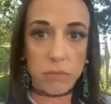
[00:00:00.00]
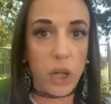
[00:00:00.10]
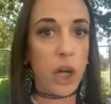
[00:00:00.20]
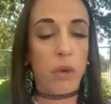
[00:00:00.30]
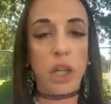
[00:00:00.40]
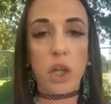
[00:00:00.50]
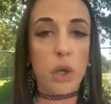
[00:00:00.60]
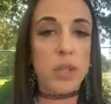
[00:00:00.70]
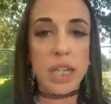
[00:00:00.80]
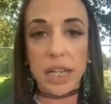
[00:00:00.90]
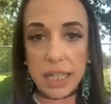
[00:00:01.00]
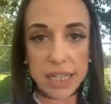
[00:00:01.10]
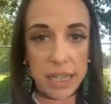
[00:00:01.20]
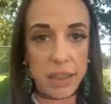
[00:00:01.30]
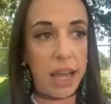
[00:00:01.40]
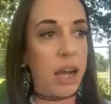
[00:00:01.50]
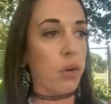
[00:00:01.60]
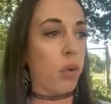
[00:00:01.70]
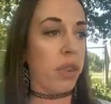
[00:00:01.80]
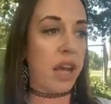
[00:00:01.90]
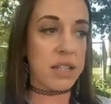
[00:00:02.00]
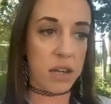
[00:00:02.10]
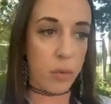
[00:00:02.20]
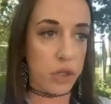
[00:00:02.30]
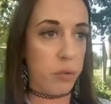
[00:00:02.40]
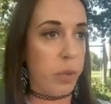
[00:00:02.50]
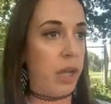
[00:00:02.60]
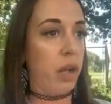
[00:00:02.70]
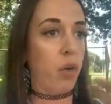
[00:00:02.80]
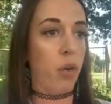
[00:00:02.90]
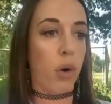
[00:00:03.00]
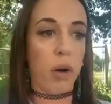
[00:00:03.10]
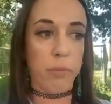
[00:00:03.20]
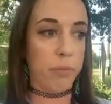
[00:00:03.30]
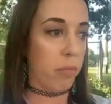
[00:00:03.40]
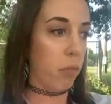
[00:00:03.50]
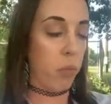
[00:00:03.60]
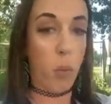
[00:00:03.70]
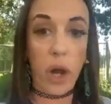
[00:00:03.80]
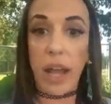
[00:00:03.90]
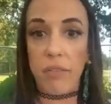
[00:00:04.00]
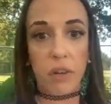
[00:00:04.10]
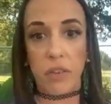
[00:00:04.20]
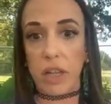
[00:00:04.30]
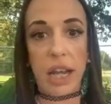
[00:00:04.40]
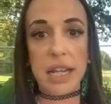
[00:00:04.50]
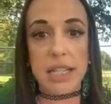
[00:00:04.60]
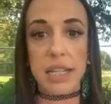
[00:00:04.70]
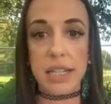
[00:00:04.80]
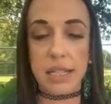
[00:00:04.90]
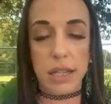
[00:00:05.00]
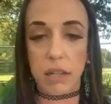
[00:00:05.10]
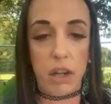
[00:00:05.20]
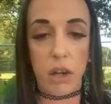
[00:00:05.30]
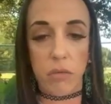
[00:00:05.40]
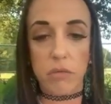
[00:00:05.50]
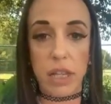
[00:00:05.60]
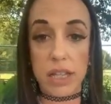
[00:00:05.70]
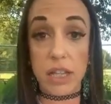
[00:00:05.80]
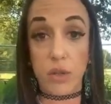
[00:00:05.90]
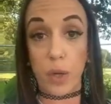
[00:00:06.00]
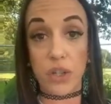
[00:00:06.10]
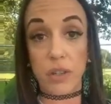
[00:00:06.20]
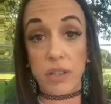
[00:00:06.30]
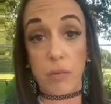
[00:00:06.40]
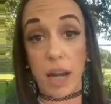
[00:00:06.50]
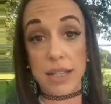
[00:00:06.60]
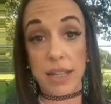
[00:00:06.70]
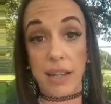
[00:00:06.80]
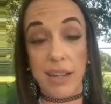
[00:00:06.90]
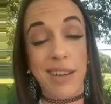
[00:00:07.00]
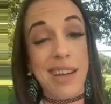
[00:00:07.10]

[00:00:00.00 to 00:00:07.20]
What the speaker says: that you didn't intend that, or that's not what you meant, or whatever the case is that, in the situation that's arising.